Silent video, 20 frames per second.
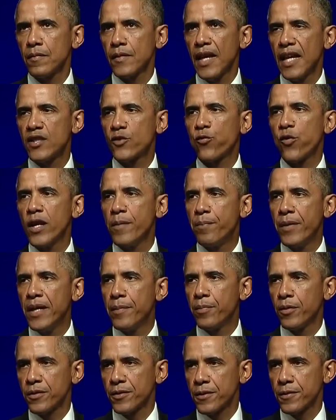As free
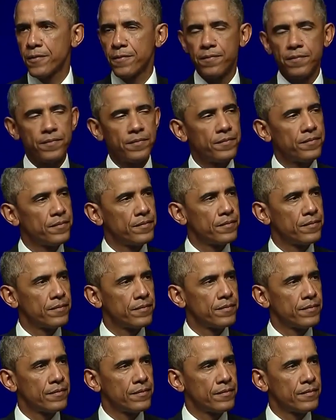peoples,
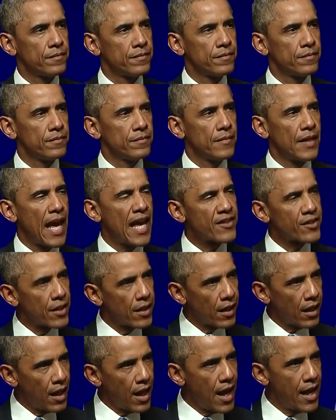as an
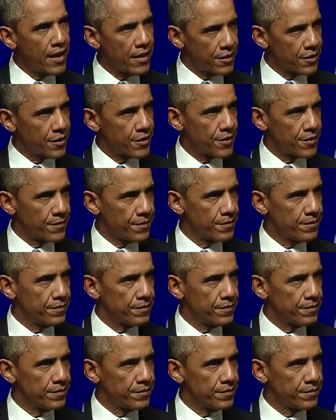alliance,